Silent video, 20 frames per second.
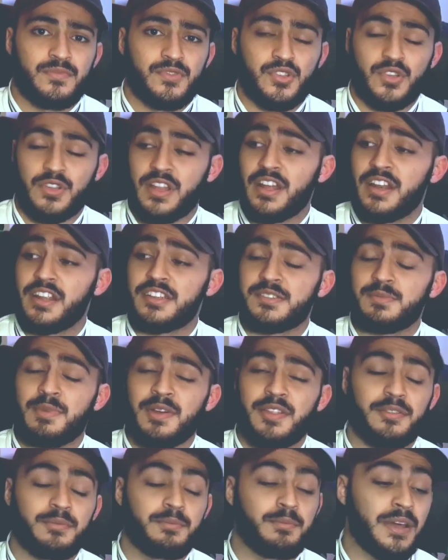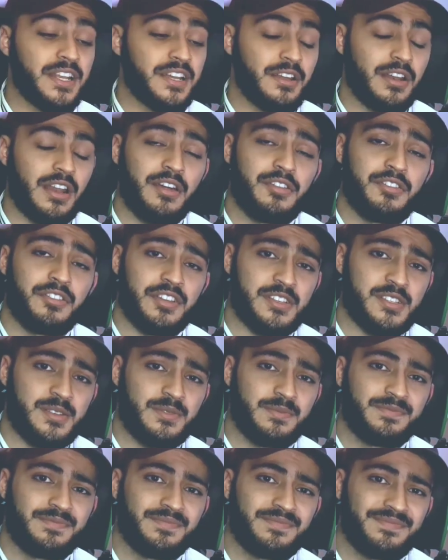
So that is medical ethics.